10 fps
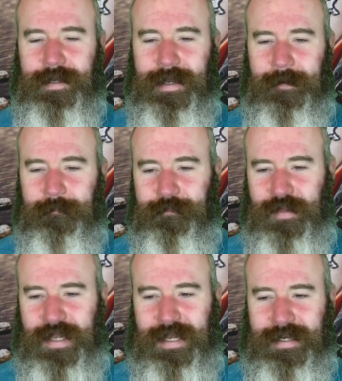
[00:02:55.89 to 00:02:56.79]
Um,
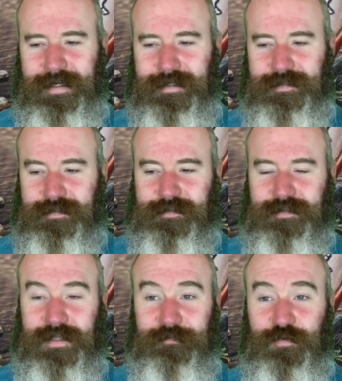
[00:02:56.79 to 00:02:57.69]
and
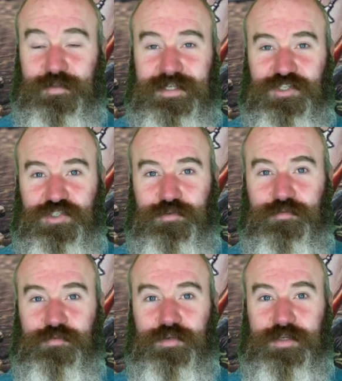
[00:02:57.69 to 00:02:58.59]
so therefore the issue
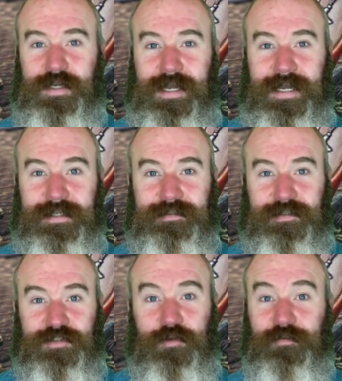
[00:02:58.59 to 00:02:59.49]
has
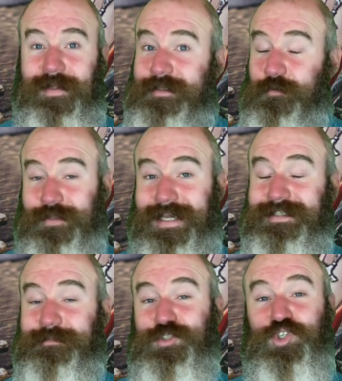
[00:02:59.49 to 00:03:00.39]
a total value, or the
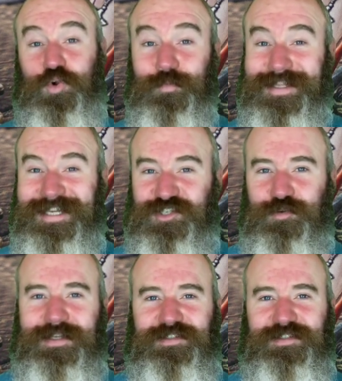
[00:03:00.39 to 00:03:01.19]
items that come with the issue